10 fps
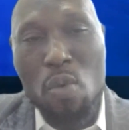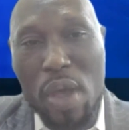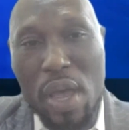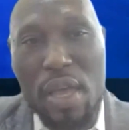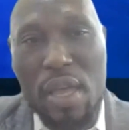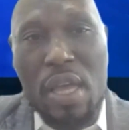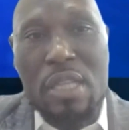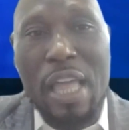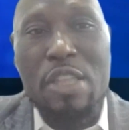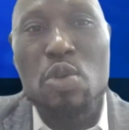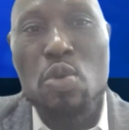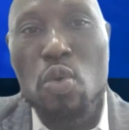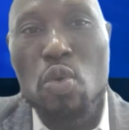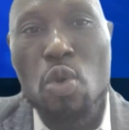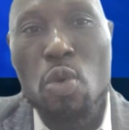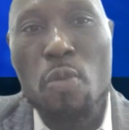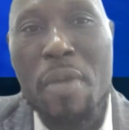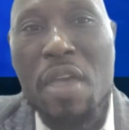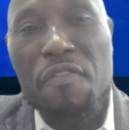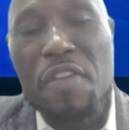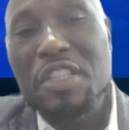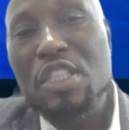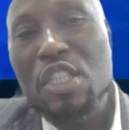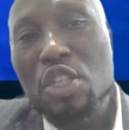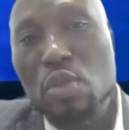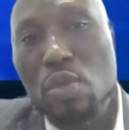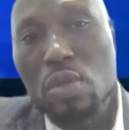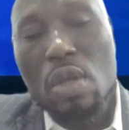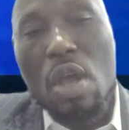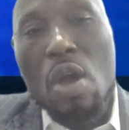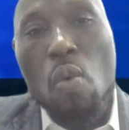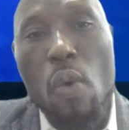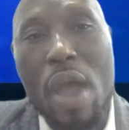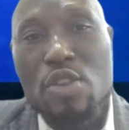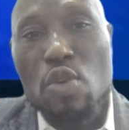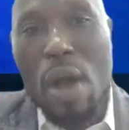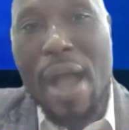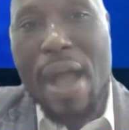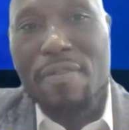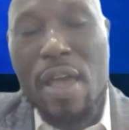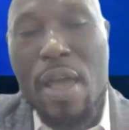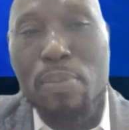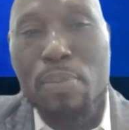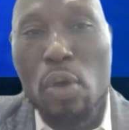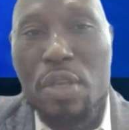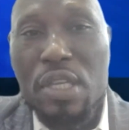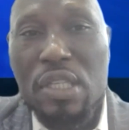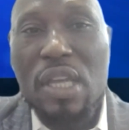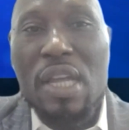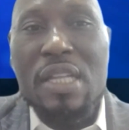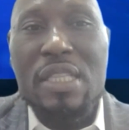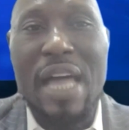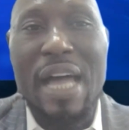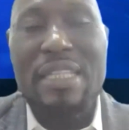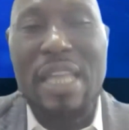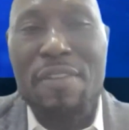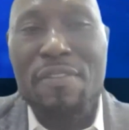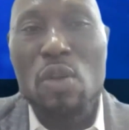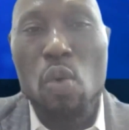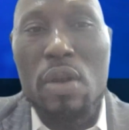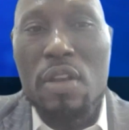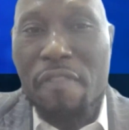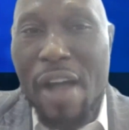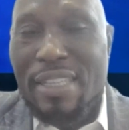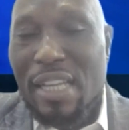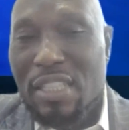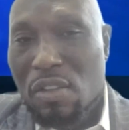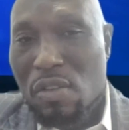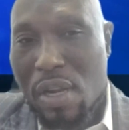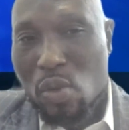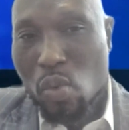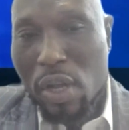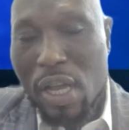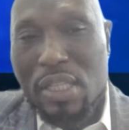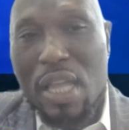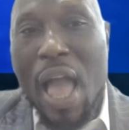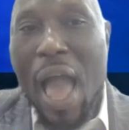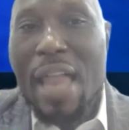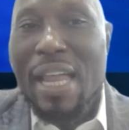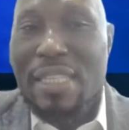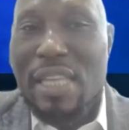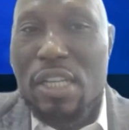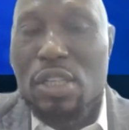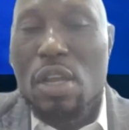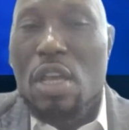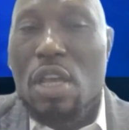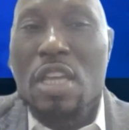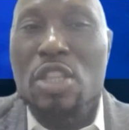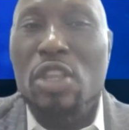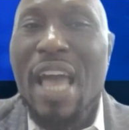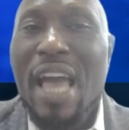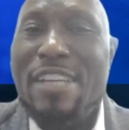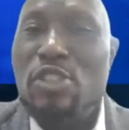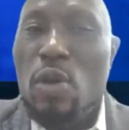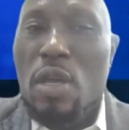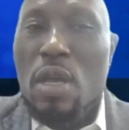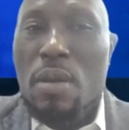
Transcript: aware that you may face these issues when you have employees that then qualify as itinerant workers. And like I said, it has no,